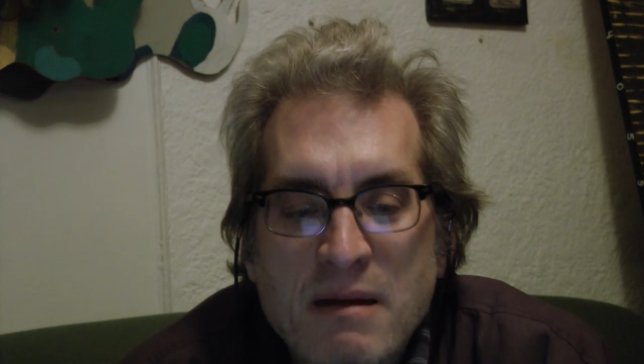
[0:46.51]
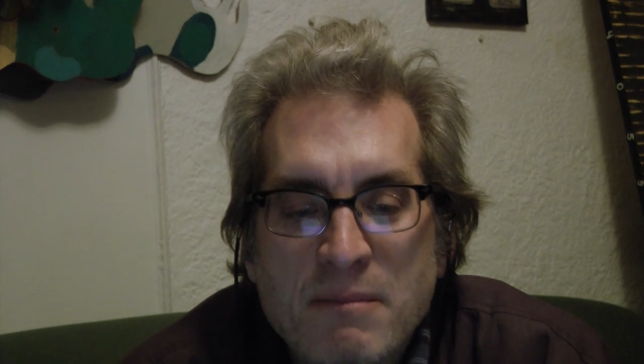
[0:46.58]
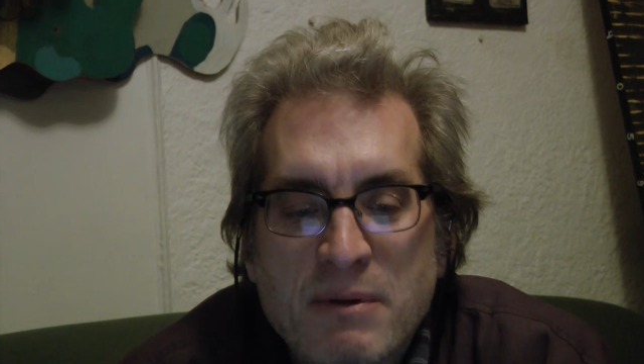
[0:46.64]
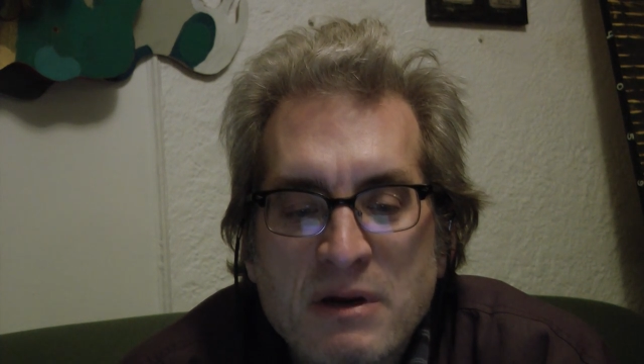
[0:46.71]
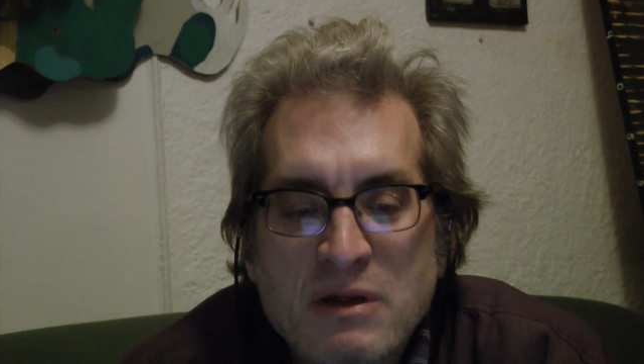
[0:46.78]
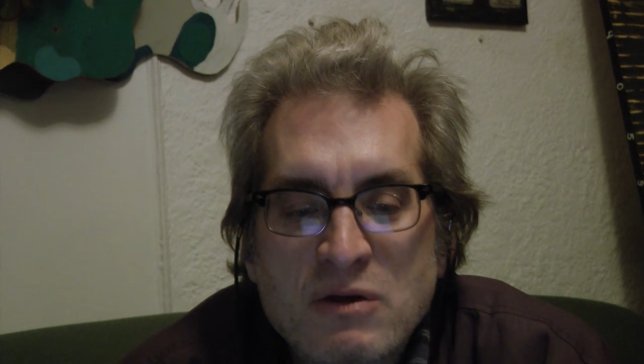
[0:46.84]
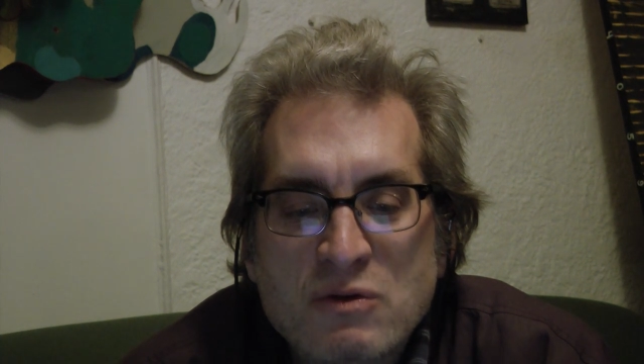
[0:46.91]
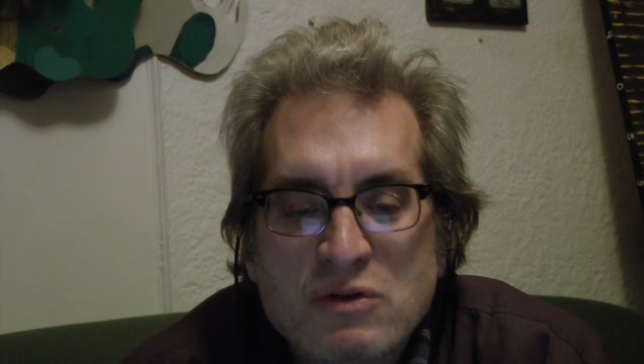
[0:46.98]

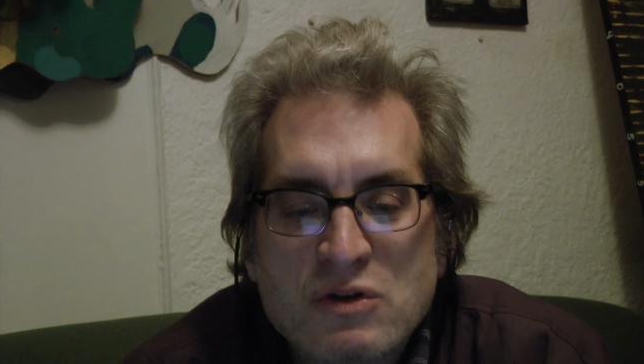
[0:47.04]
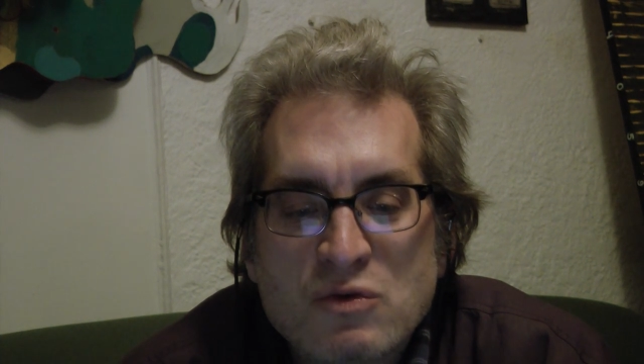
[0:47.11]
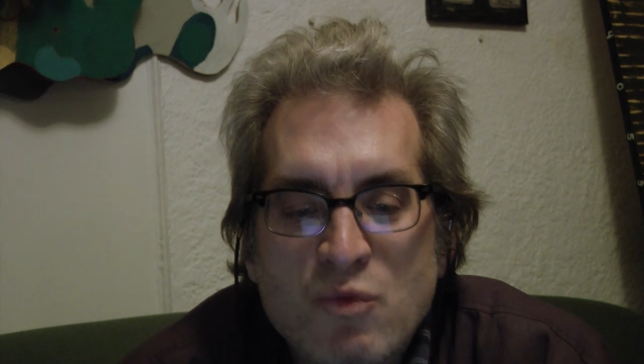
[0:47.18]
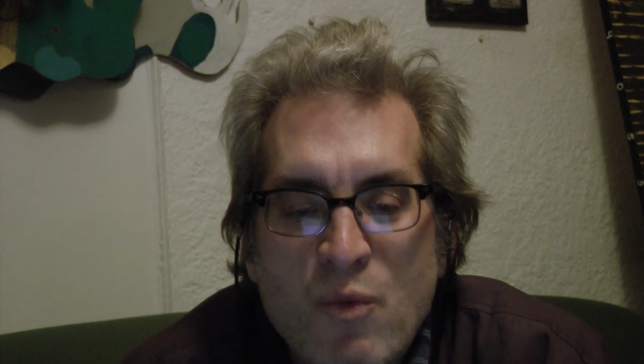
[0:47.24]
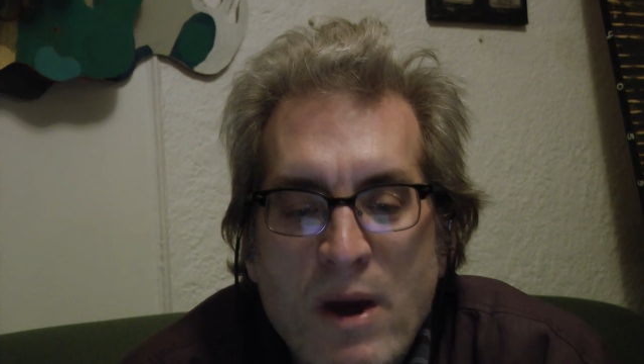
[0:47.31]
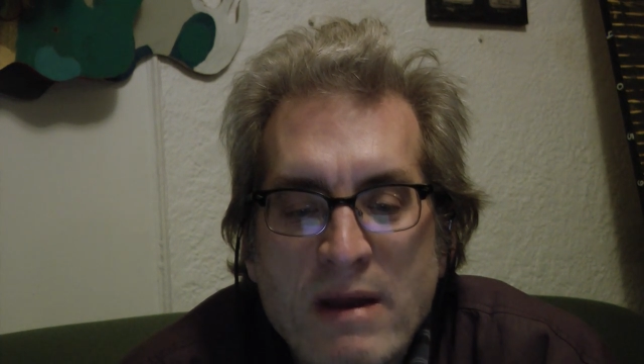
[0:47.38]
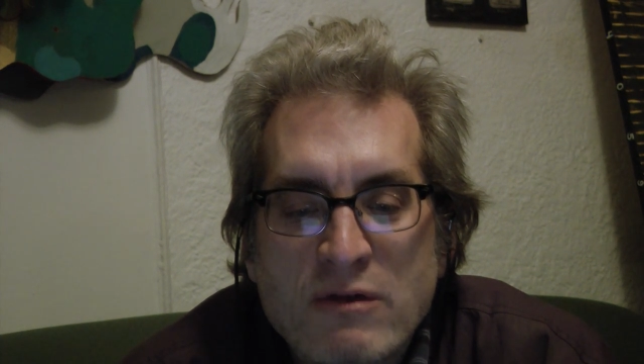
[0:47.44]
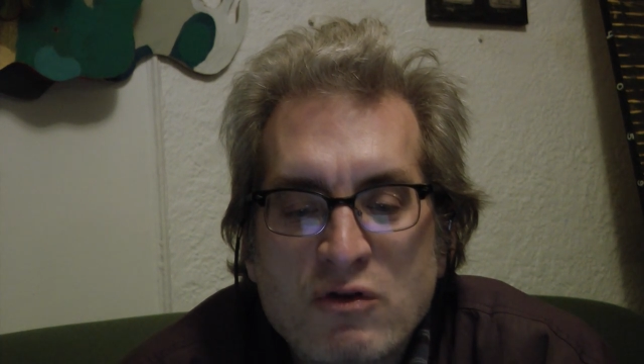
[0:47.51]
but he uses
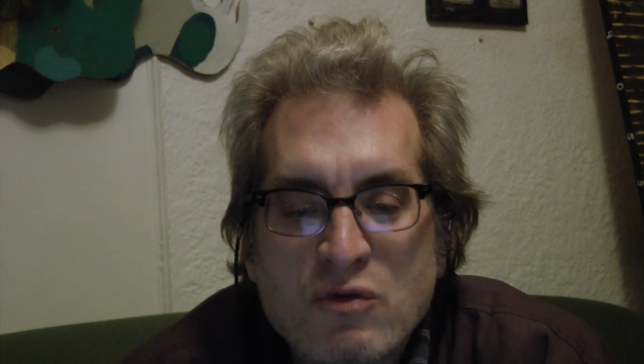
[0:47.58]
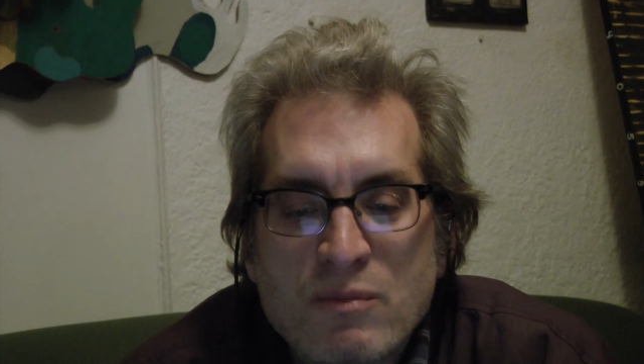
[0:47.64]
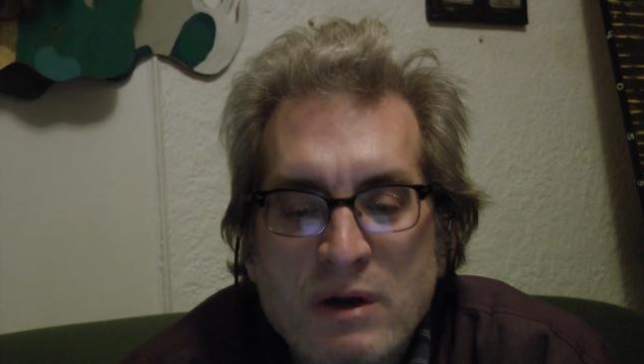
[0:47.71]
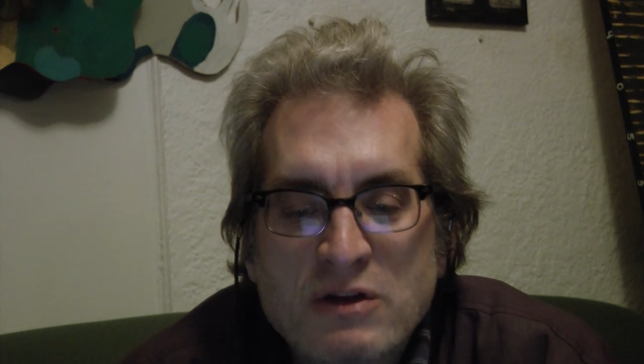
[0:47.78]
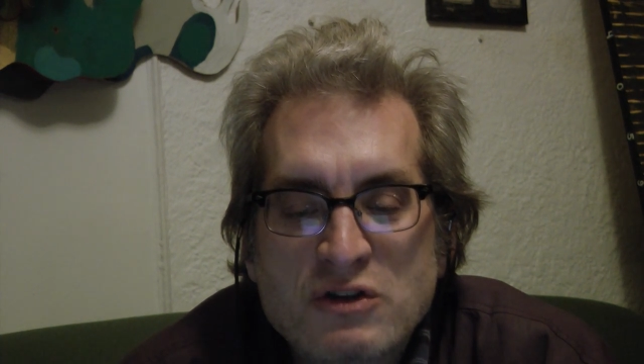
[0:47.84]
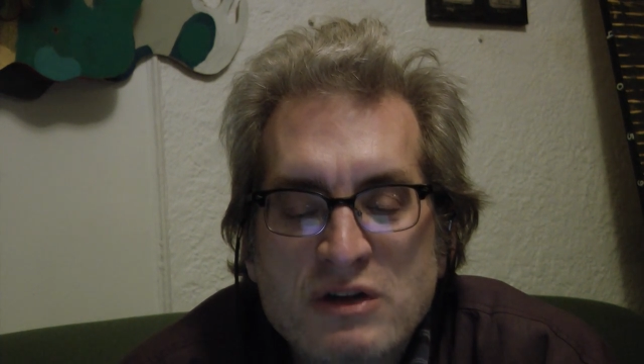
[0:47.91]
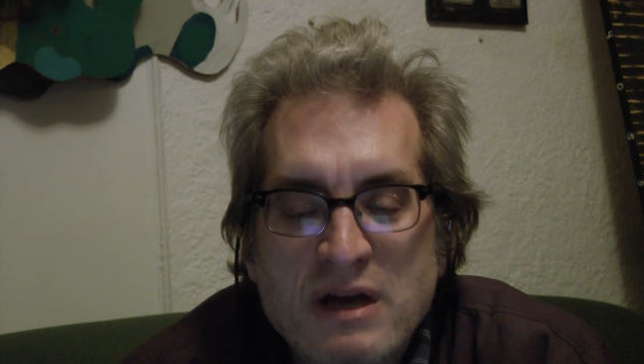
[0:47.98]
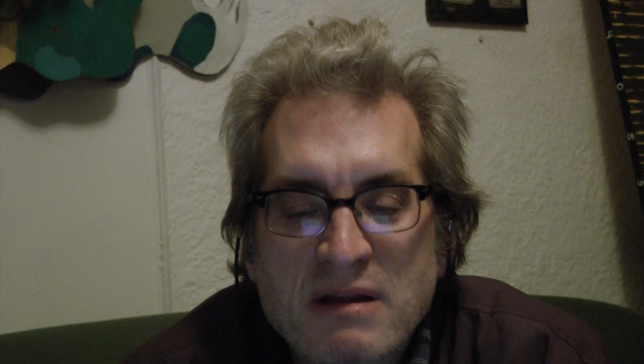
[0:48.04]
way too
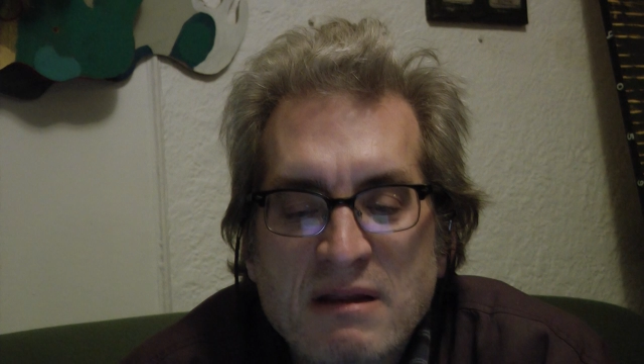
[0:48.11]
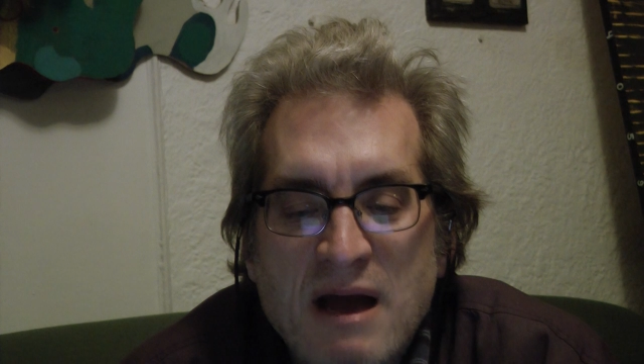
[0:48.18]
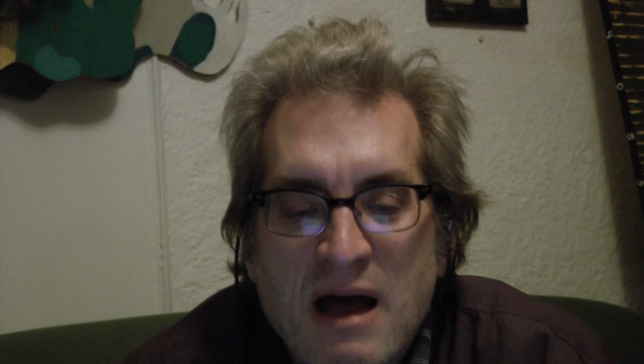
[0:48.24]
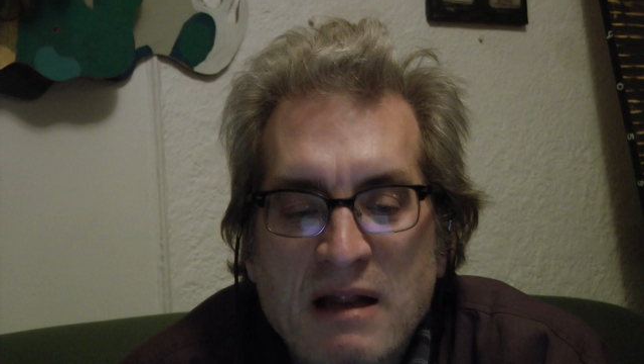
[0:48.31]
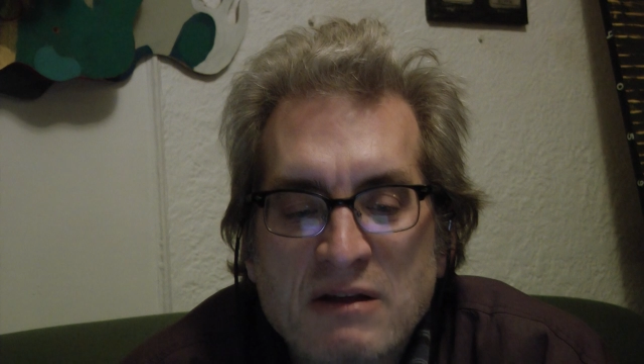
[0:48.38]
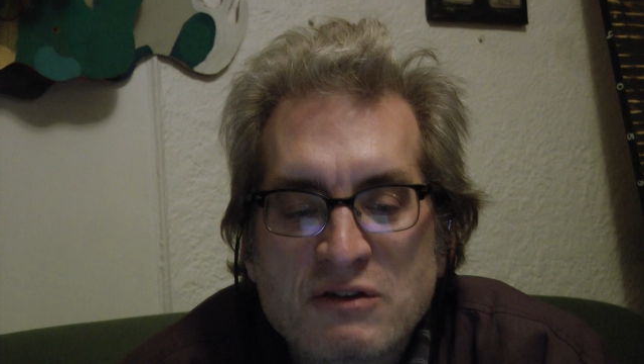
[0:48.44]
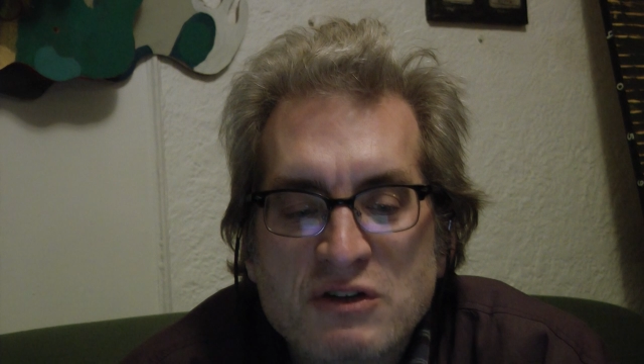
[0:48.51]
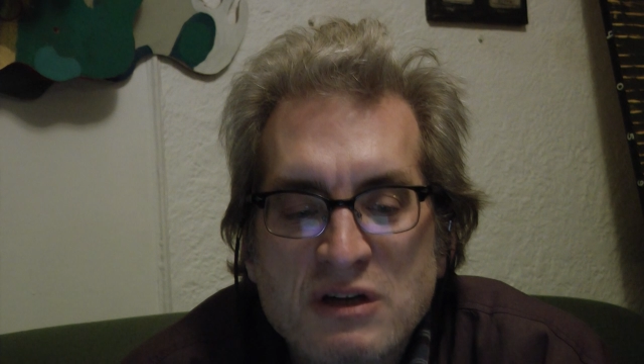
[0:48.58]
much
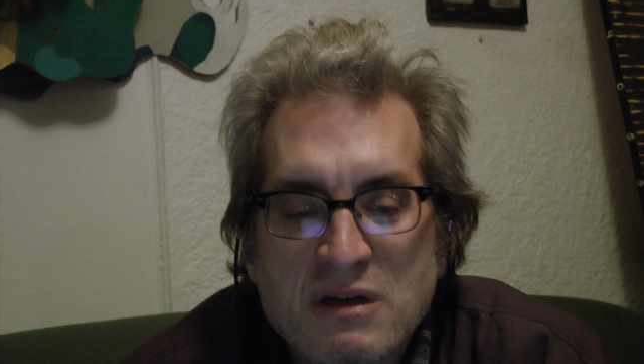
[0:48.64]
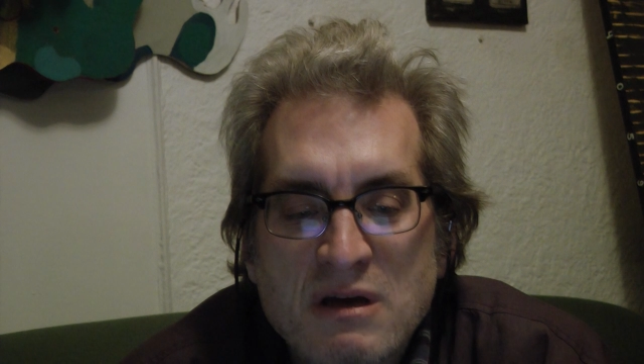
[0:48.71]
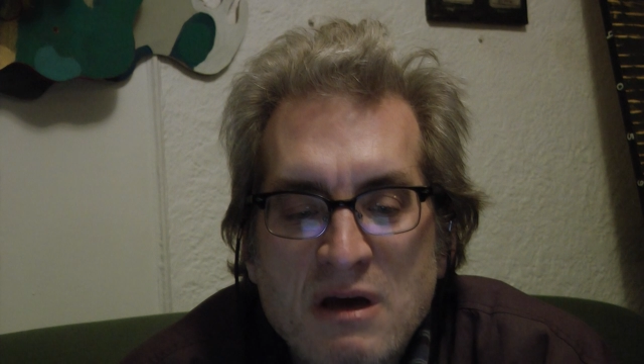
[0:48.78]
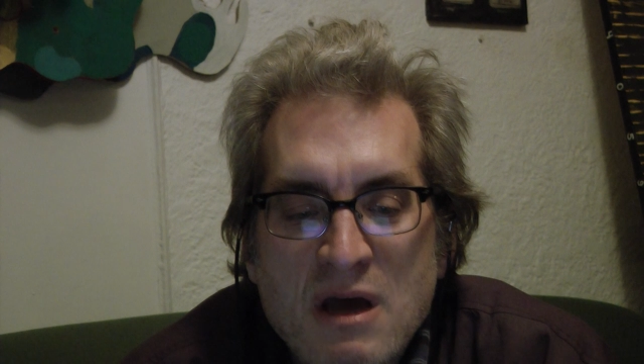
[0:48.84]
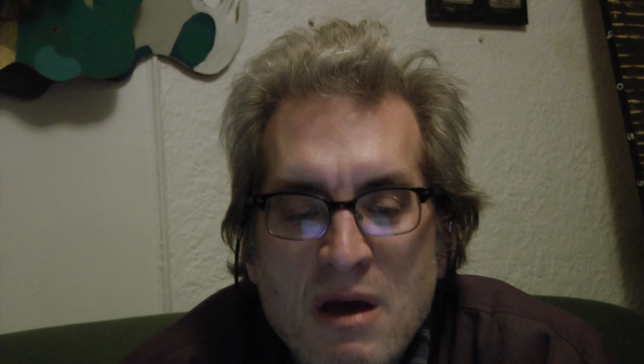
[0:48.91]
technology,